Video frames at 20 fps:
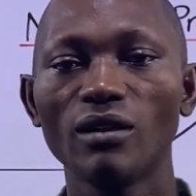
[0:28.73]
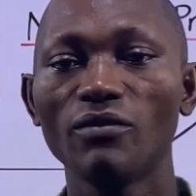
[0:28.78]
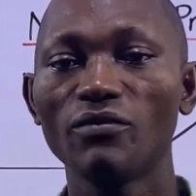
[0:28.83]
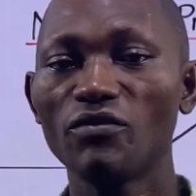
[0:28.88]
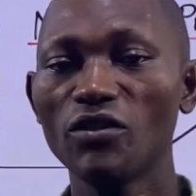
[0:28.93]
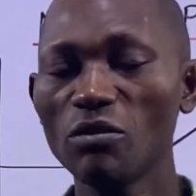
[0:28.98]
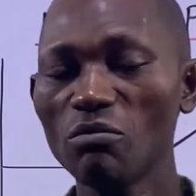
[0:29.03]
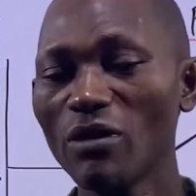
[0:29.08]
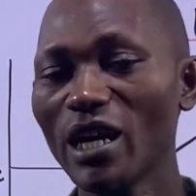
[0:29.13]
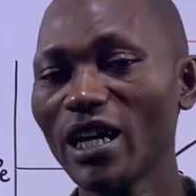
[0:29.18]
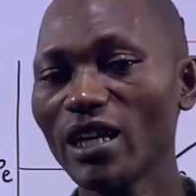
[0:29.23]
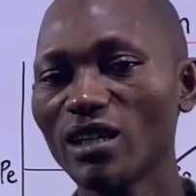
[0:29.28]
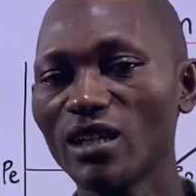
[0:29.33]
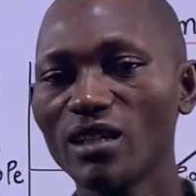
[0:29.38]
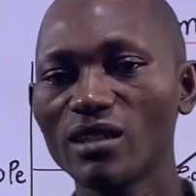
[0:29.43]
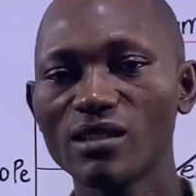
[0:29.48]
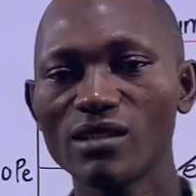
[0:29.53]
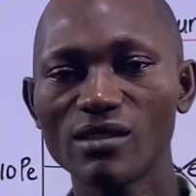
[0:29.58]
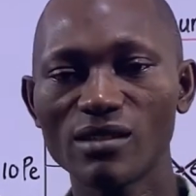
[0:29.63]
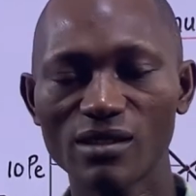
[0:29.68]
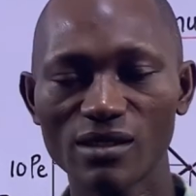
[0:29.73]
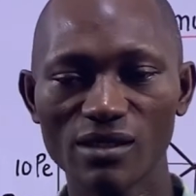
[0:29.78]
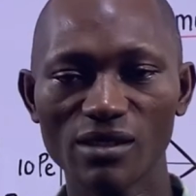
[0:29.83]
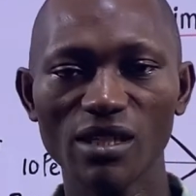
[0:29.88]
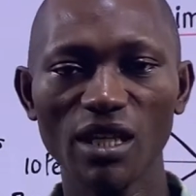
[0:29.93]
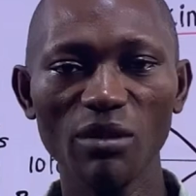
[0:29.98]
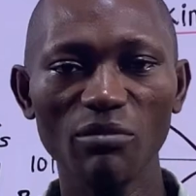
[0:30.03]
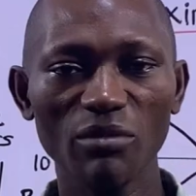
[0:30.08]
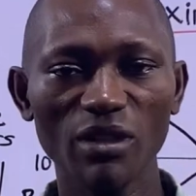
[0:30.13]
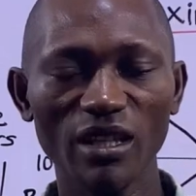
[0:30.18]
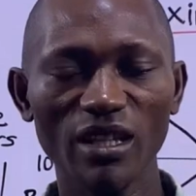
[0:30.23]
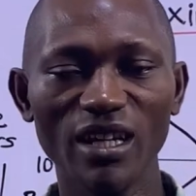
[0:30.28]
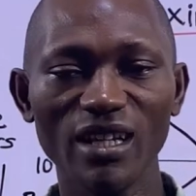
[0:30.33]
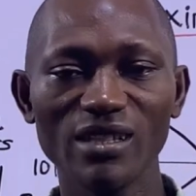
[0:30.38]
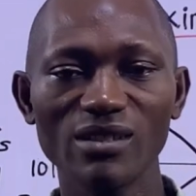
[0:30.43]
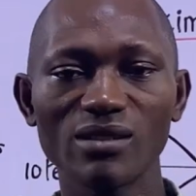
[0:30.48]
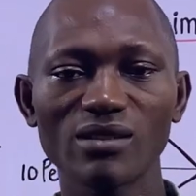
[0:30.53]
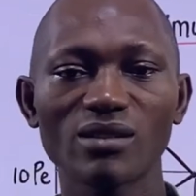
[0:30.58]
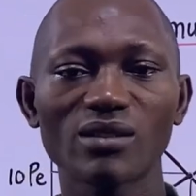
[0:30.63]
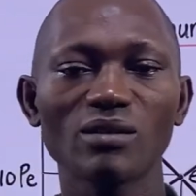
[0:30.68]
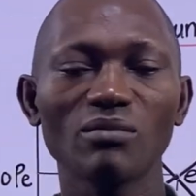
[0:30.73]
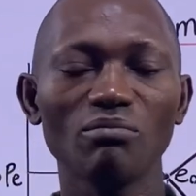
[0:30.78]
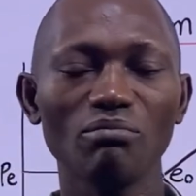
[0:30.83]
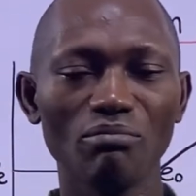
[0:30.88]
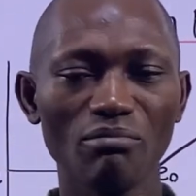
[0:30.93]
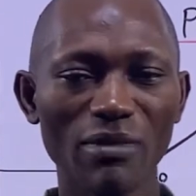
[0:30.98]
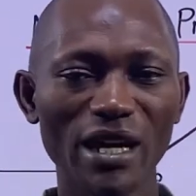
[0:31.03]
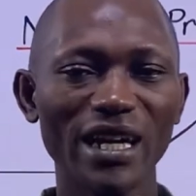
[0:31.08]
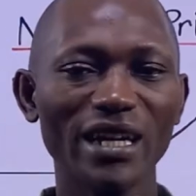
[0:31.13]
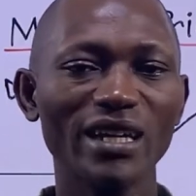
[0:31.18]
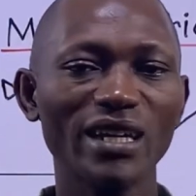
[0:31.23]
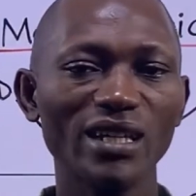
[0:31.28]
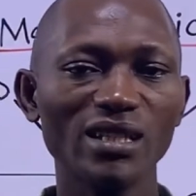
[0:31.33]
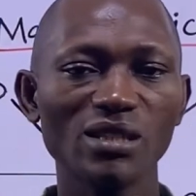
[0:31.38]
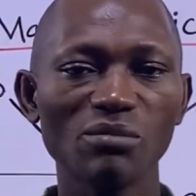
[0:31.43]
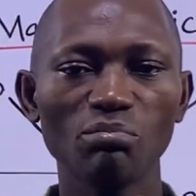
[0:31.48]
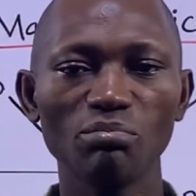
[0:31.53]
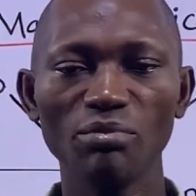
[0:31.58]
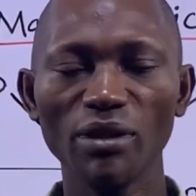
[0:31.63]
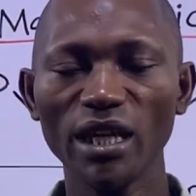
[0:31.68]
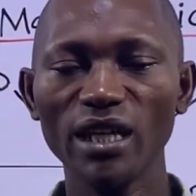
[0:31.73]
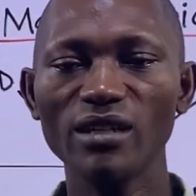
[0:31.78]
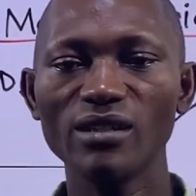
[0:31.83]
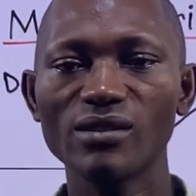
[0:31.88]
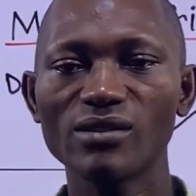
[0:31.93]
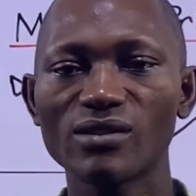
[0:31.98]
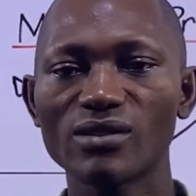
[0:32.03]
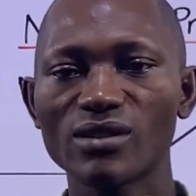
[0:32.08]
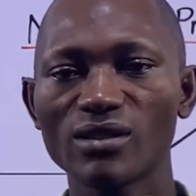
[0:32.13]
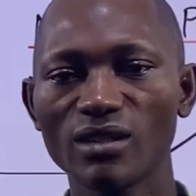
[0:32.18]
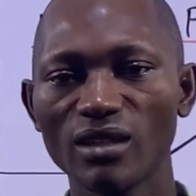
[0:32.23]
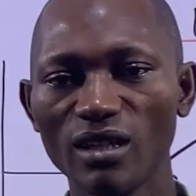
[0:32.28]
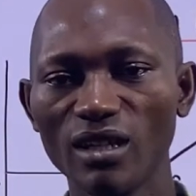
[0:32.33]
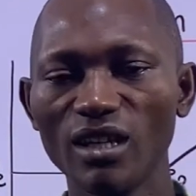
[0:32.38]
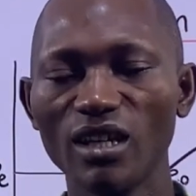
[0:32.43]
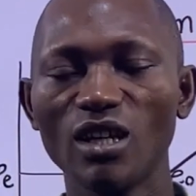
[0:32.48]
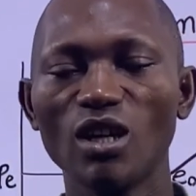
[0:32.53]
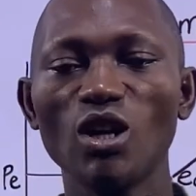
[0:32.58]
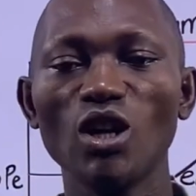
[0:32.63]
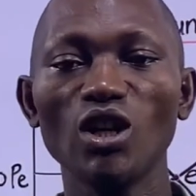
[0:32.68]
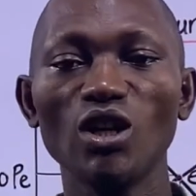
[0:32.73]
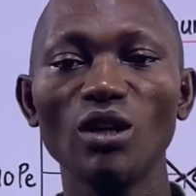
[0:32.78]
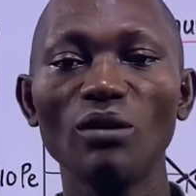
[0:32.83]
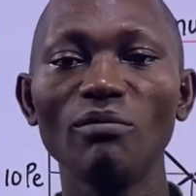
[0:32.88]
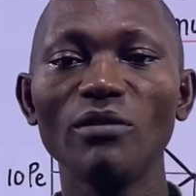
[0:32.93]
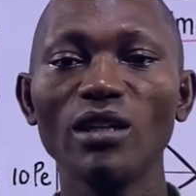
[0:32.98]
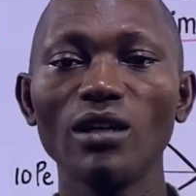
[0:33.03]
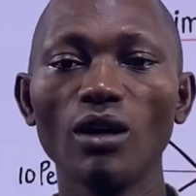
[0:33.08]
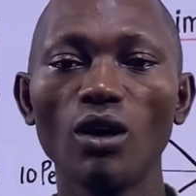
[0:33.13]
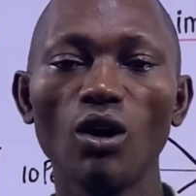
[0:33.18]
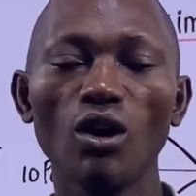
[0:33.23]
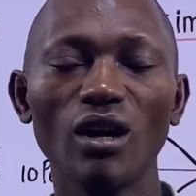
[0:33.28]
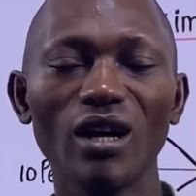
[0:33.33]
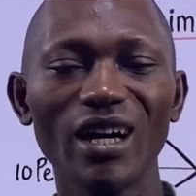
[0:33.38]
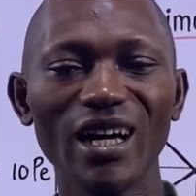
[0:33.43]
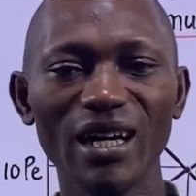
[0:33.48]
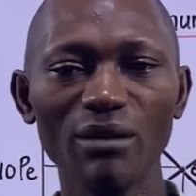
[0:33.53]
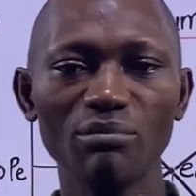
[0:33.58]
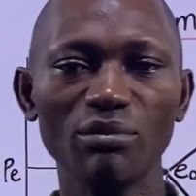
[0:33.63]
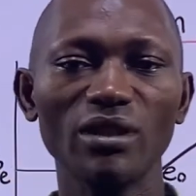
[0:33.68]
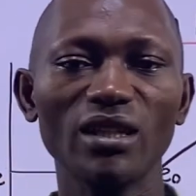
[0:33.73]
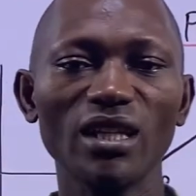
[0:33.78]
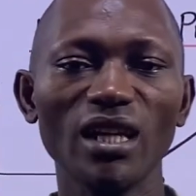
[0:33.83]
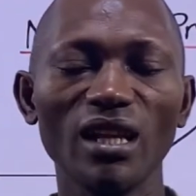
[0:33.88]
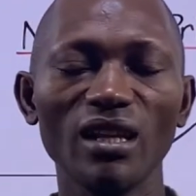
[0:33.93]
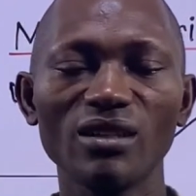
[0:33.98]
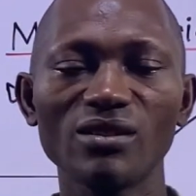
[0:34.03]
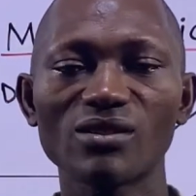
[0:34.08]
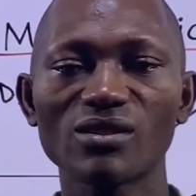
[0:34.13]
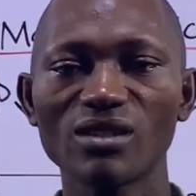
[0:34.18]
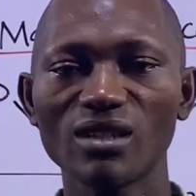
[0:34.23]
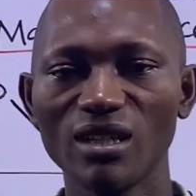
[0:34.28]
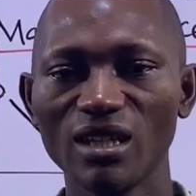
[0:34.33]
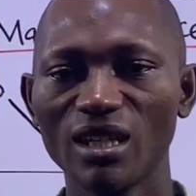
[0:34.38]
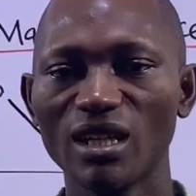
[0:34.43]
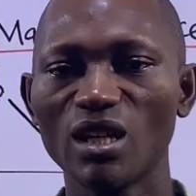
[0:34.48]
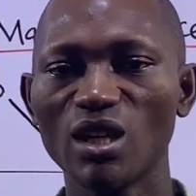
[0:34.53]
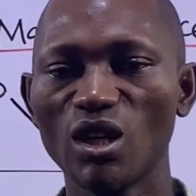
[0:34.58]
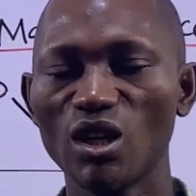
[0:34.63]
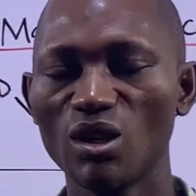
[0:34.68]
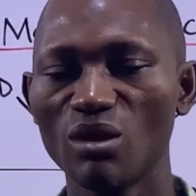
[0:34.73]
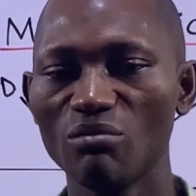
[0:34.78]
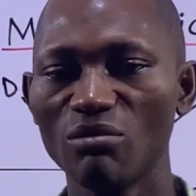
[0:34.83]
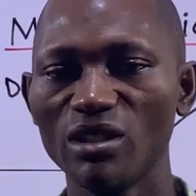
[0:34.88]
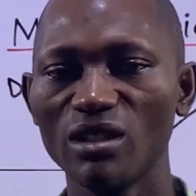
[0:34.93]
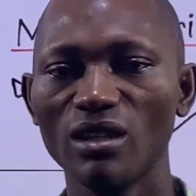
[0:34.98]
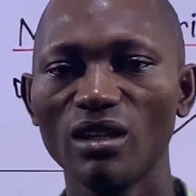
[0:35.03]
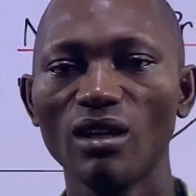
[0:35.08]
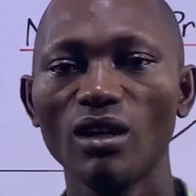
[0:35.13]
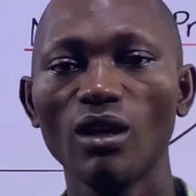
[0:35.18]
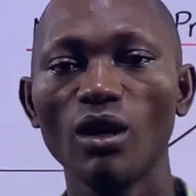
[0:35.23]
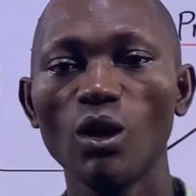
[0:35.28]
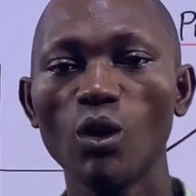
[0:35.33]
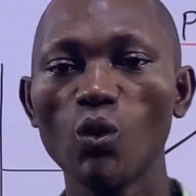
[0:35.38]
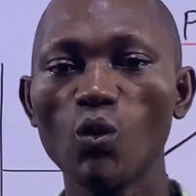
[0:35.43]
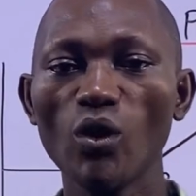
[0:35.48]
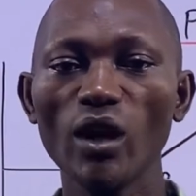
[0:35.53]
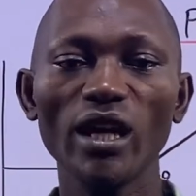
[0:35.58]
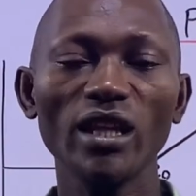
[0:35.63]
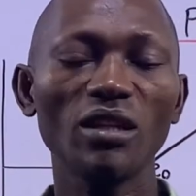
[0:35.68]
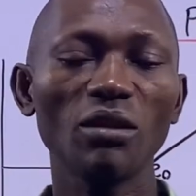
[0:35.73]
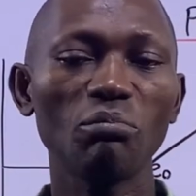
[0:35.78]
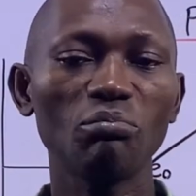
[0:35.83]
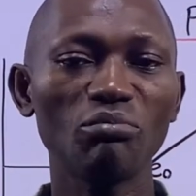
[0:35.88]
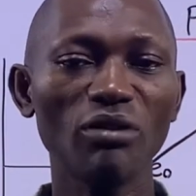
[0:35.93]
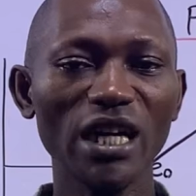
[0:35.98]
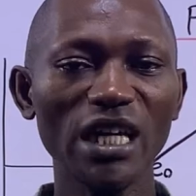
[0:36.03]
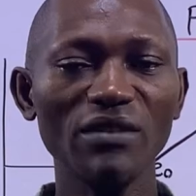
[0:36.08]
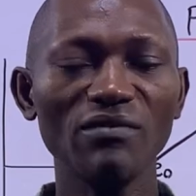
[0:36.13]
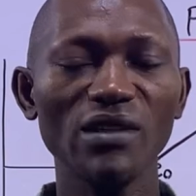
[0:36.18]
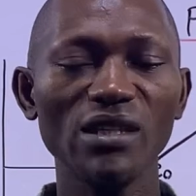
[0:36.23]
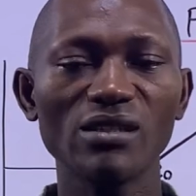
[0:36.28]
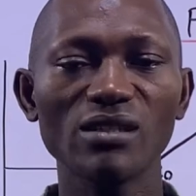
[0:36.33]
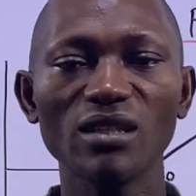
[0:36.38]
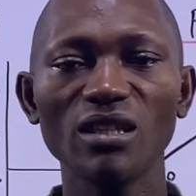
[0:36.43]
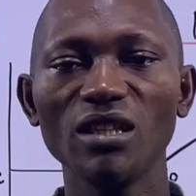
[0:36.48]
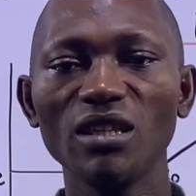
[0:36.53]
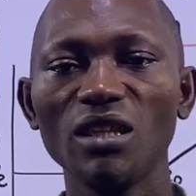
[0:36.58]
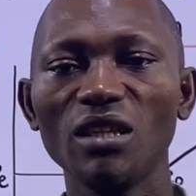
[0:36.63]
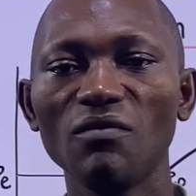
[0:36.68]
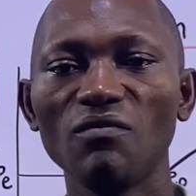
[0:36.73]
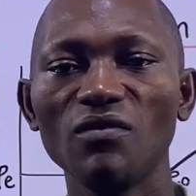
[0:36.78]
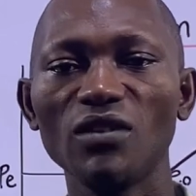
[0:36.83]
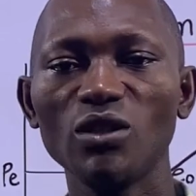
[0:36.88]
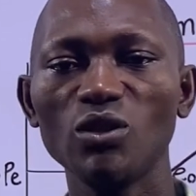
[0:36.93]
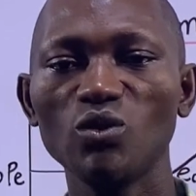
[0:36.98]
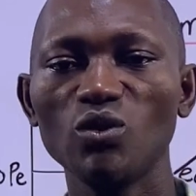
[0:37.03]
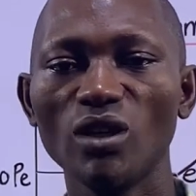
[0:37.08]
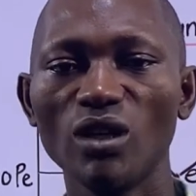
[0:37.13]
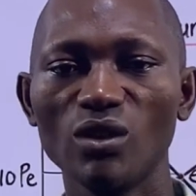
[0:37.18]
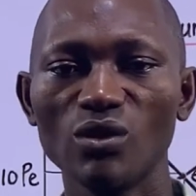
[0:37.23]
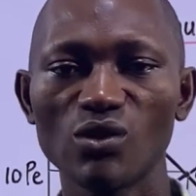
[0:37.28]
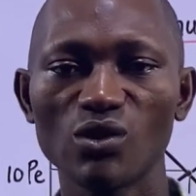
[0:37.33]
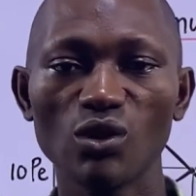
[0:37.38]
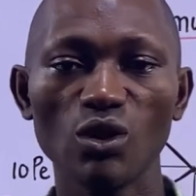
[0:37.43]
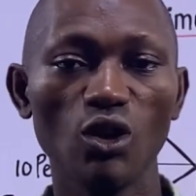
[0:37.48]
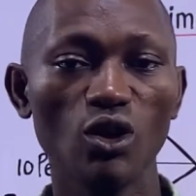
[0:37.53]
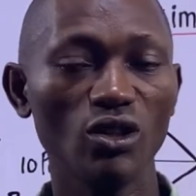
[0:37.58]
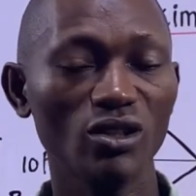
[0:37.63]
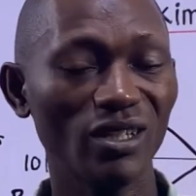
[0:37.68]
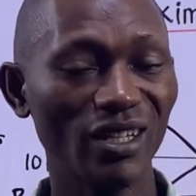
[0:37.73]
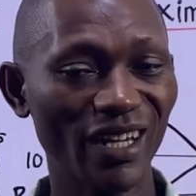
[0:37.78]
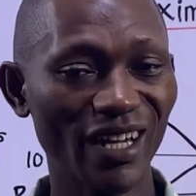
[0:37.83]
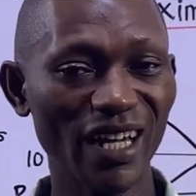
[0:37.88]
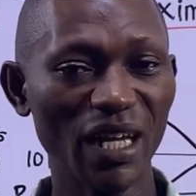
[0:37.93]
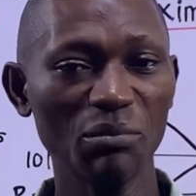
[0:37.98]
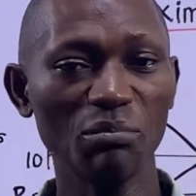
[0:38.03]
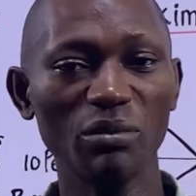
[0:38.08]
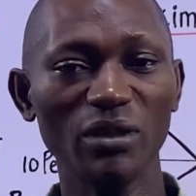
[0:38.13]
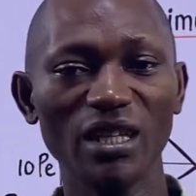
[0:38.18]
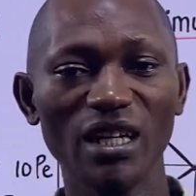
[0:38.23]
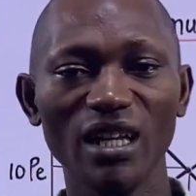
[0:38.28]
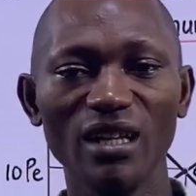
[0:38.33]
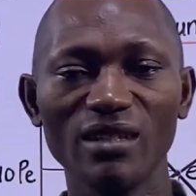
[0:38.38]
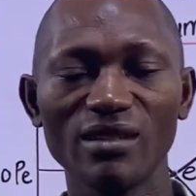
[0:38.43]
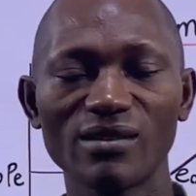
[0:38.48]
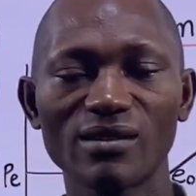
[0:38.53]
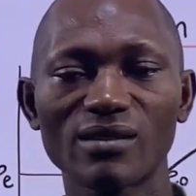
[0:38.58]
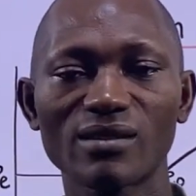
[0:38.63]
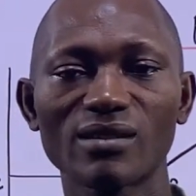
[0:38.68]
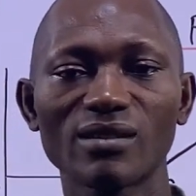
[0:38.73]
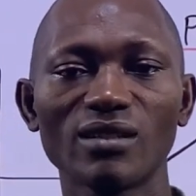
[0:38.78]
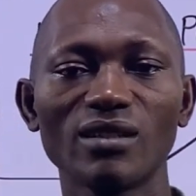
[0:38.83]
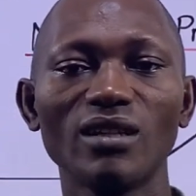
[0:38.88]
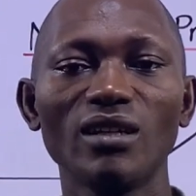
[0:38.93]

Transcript: Free market is the same thing as market-based economy or capitalist economy, where the private individuals or the capitalists